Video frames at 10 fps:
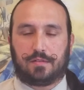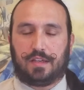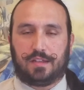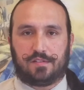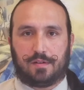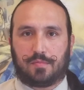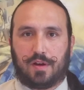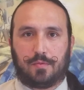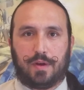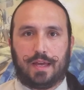Kids on
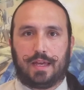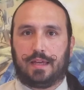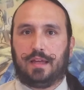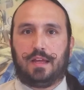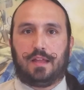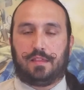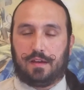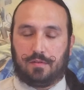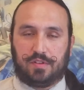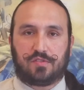Broadway,
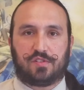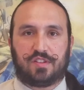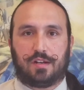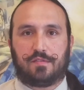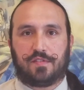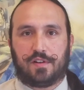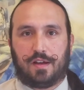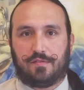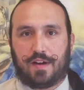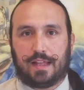the Resource Center for
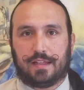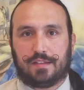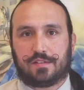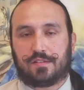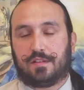Nonviolence,